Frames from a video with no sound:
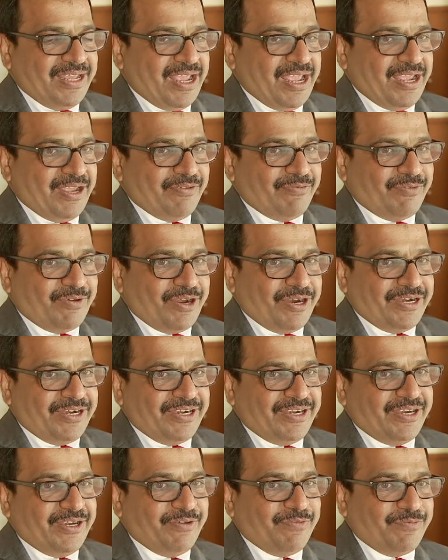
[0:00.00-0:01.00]
have
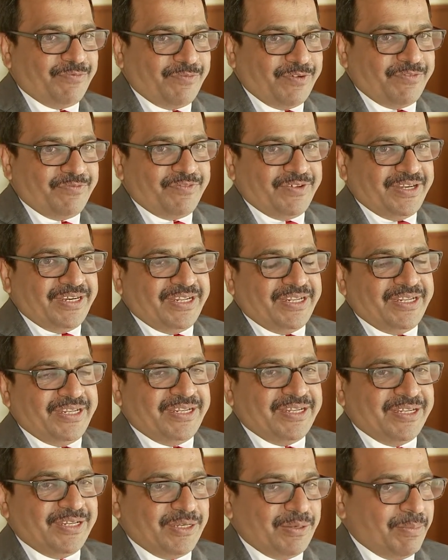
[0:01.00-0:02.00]
150